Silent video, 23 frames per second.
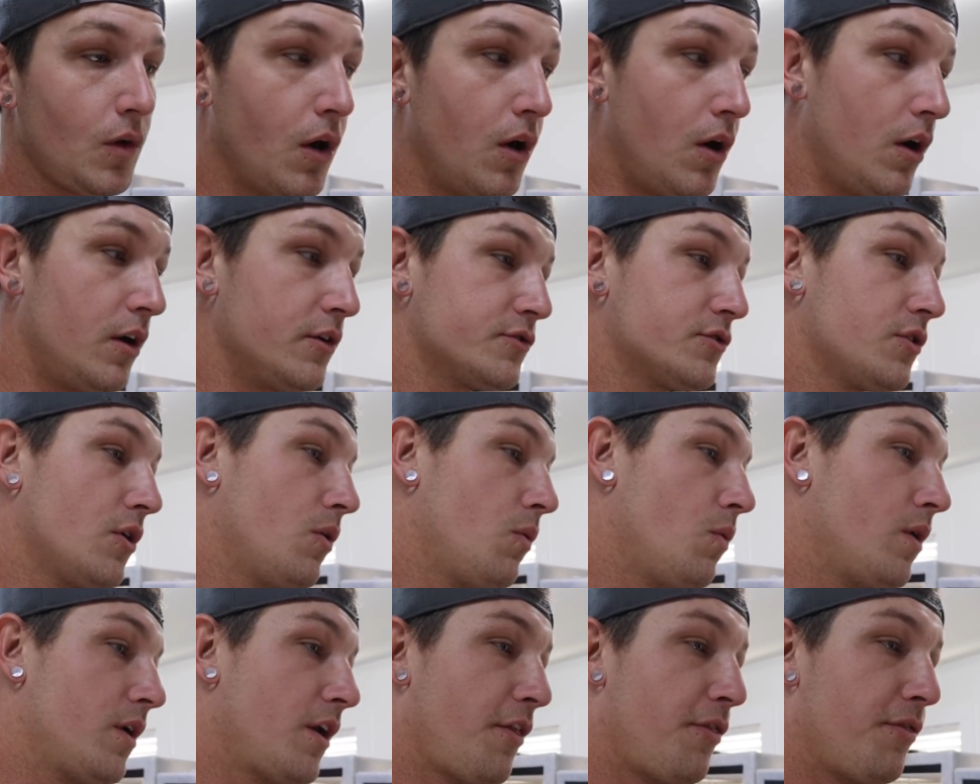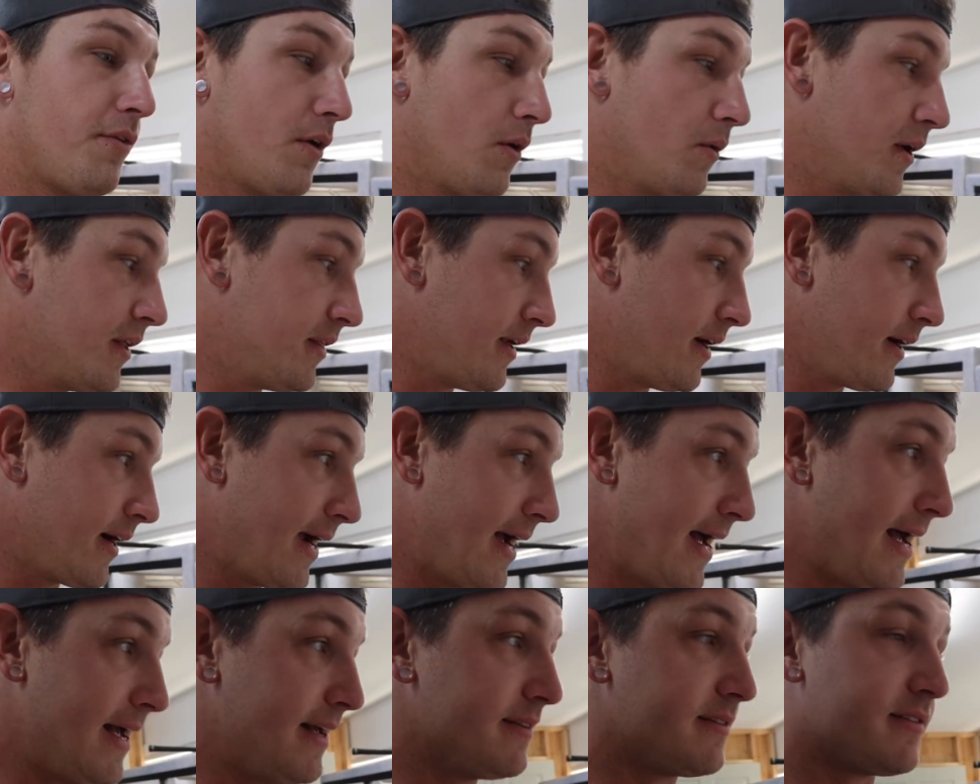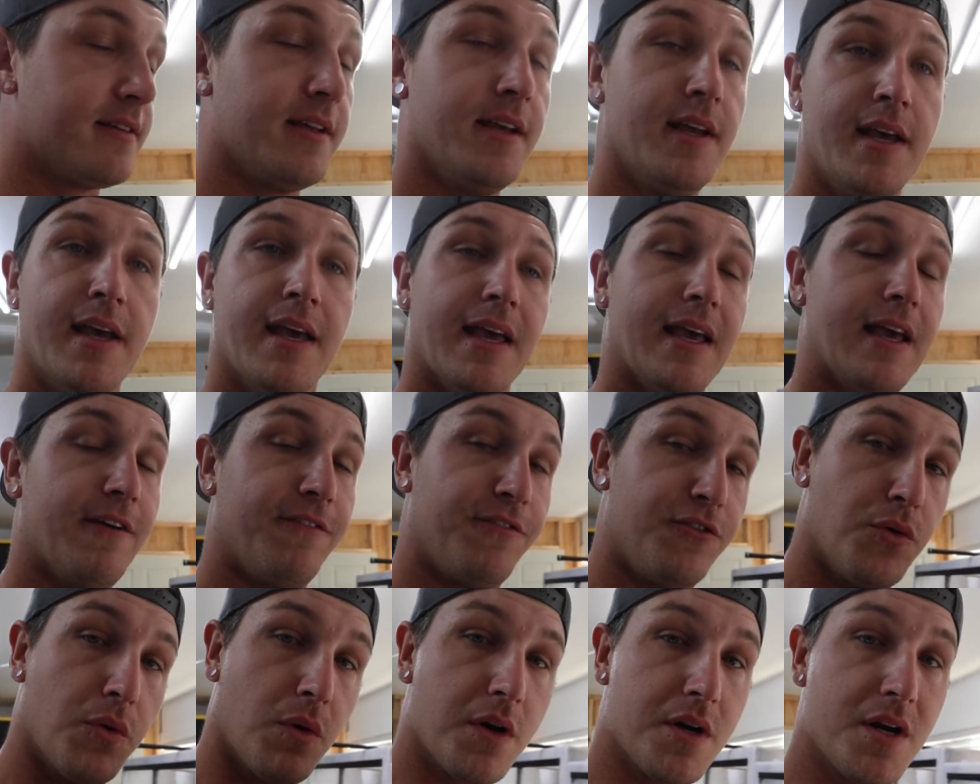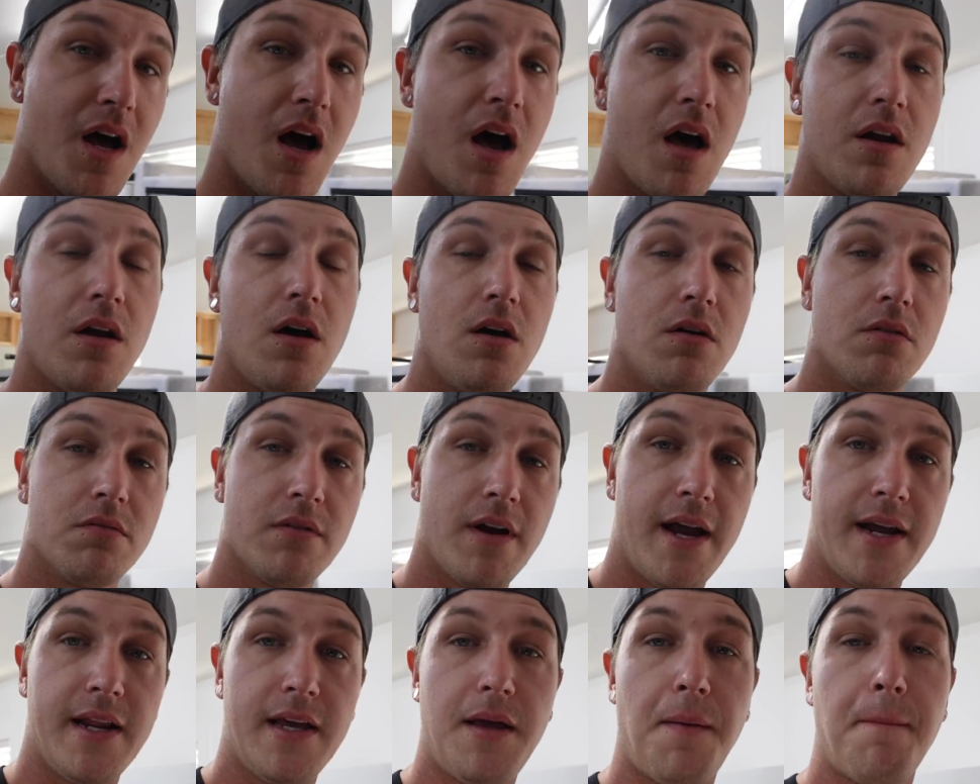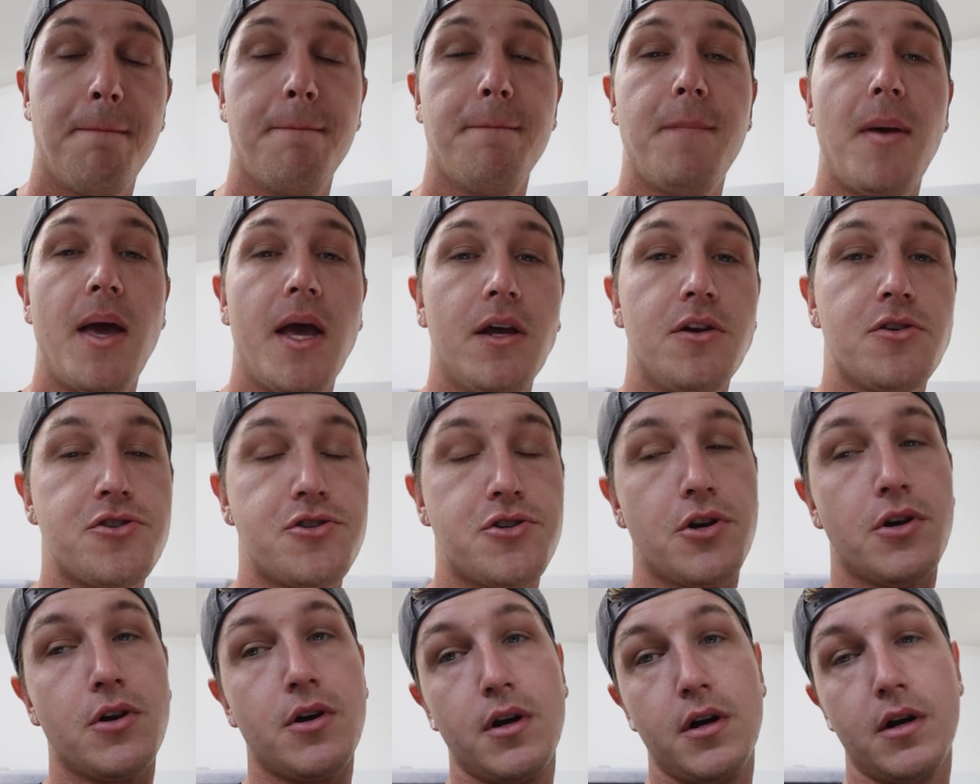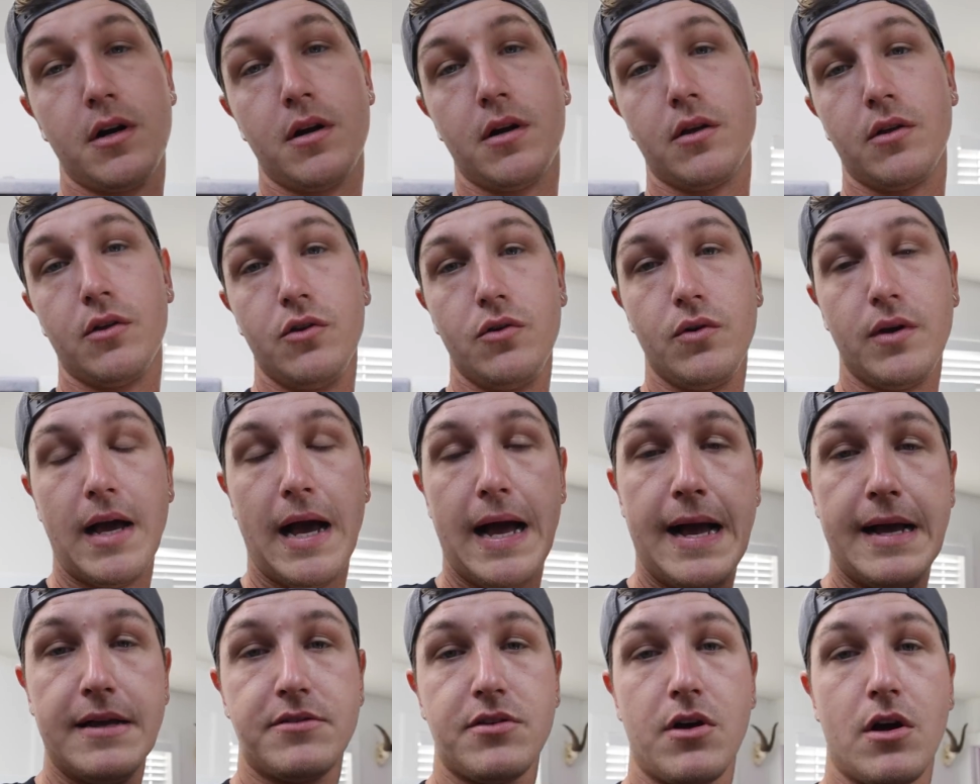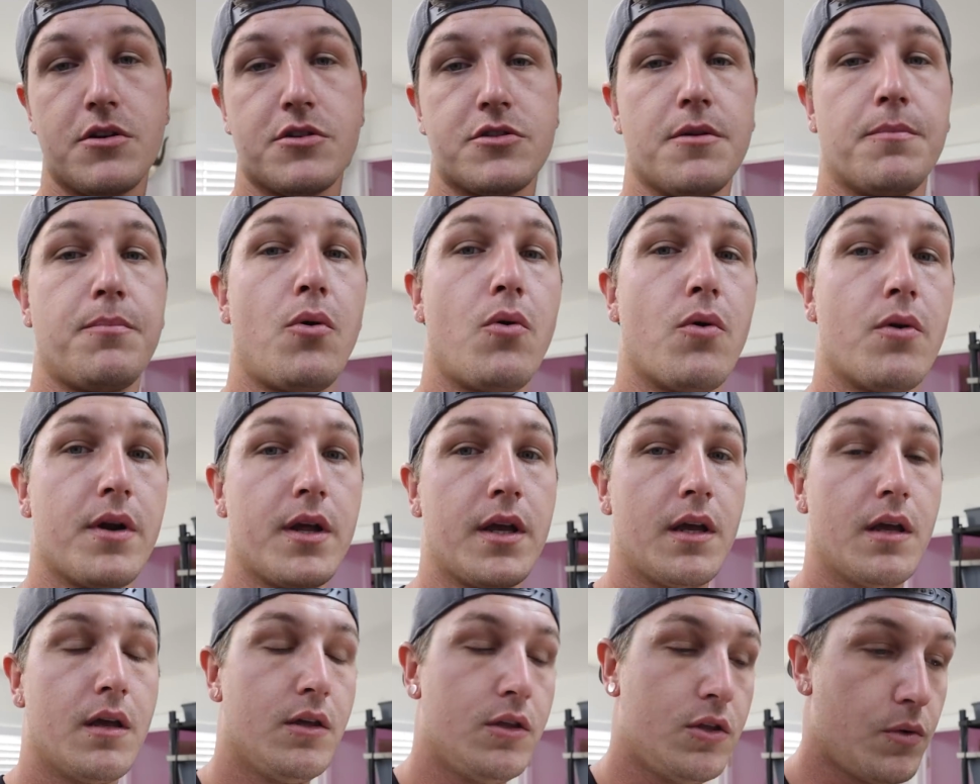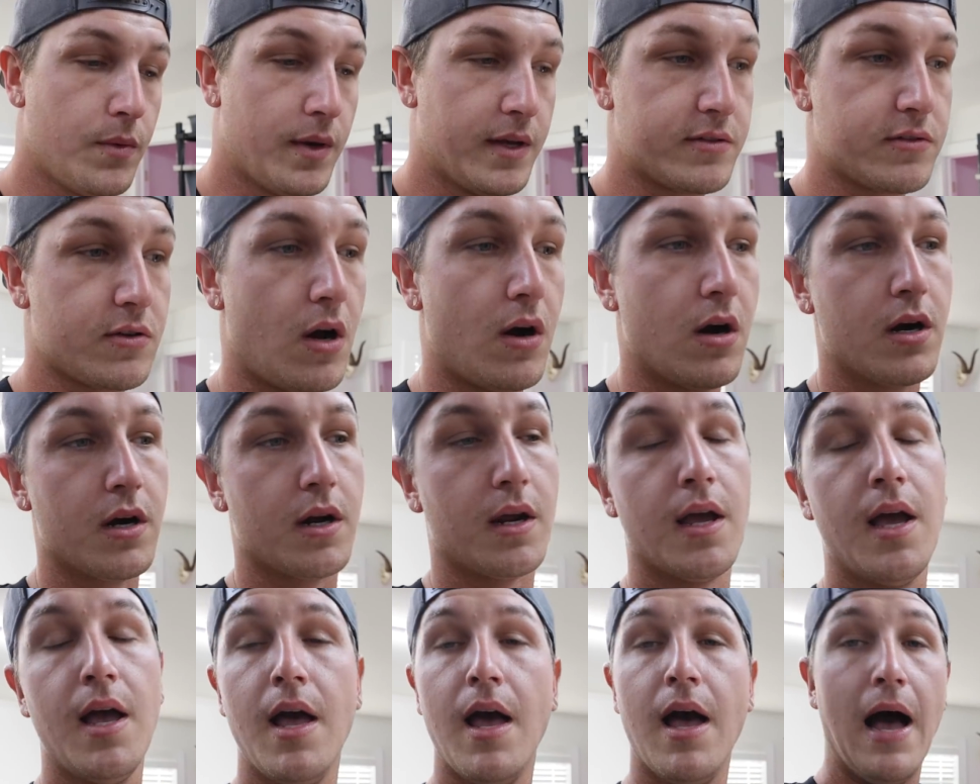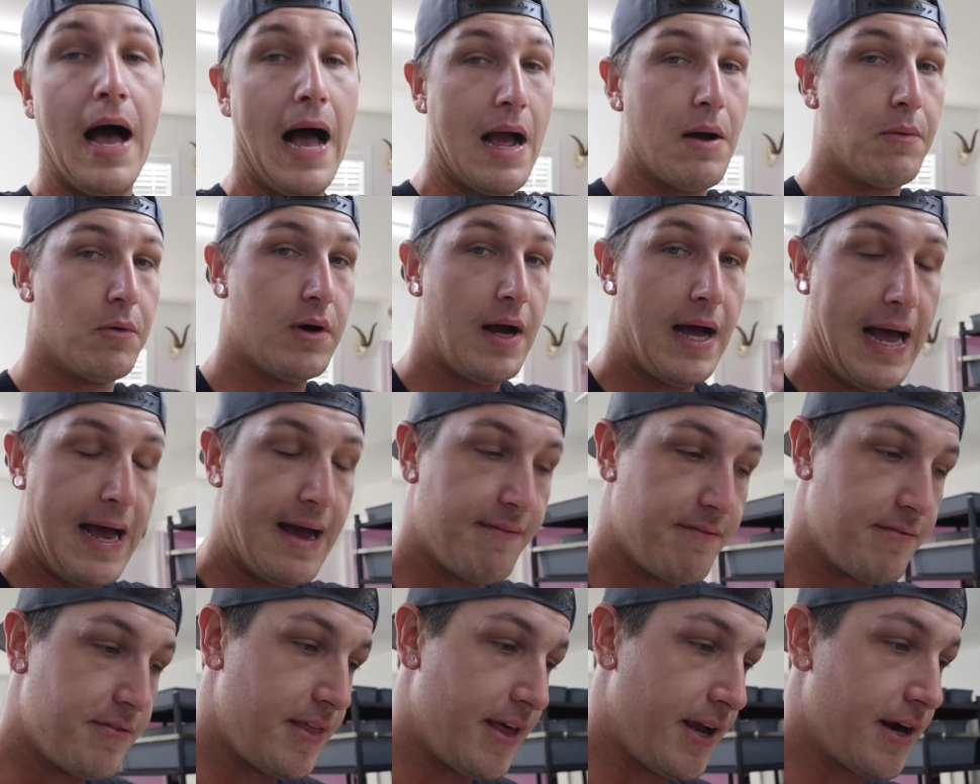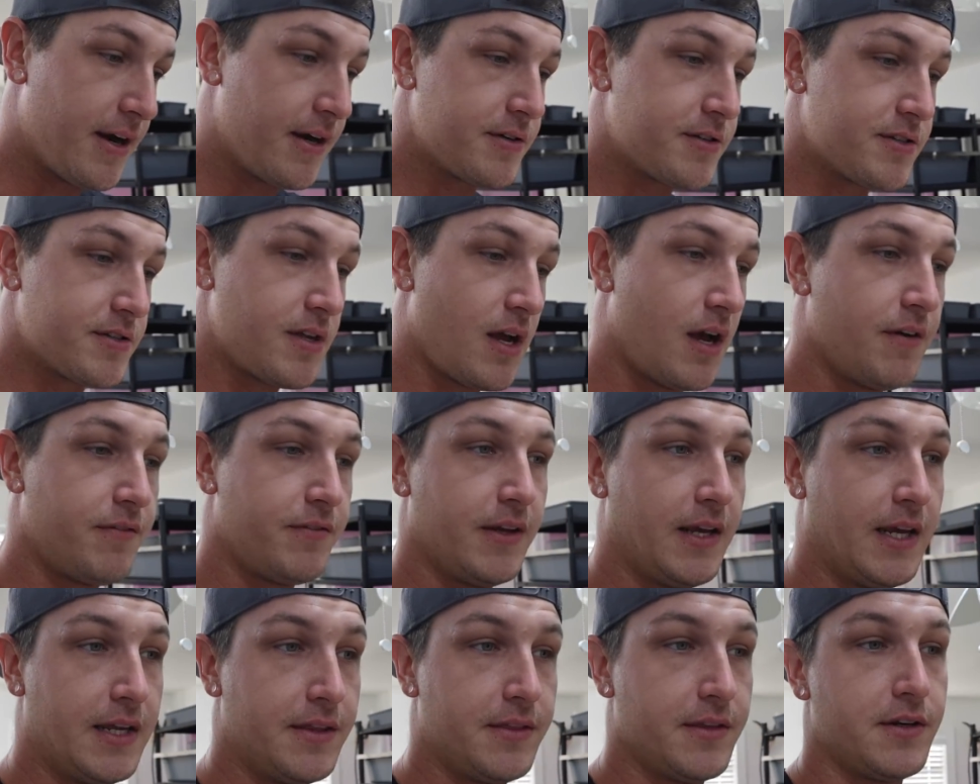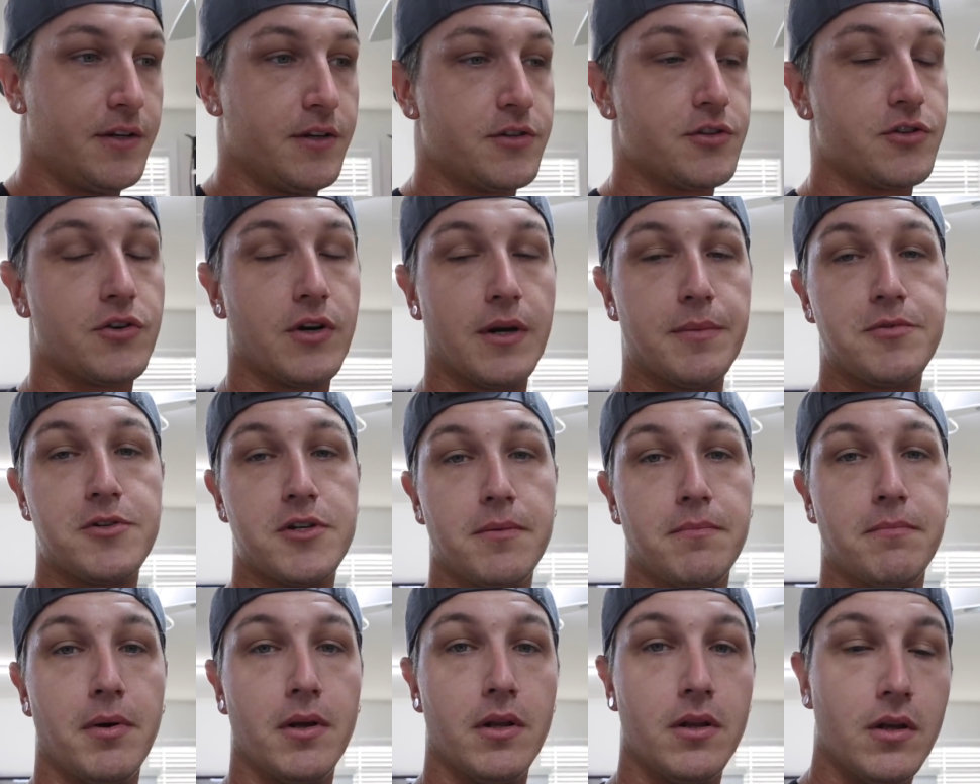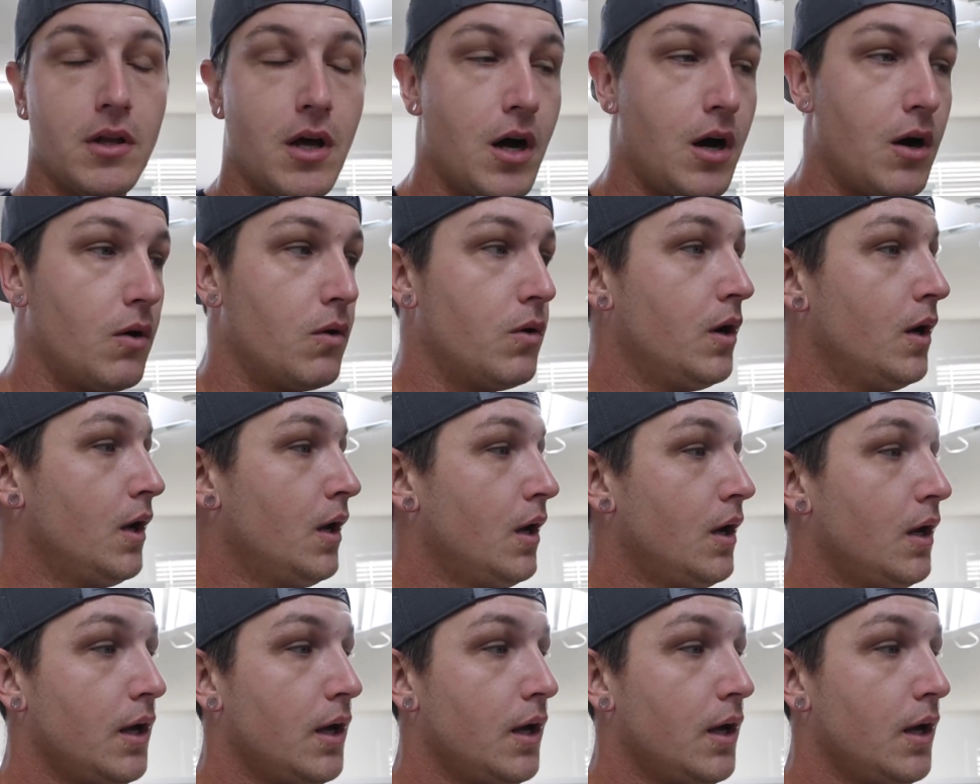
Also wanna throw in there, guys, if you are not already, make sure you guys are supporting USARK. I will have their stuff in the description below.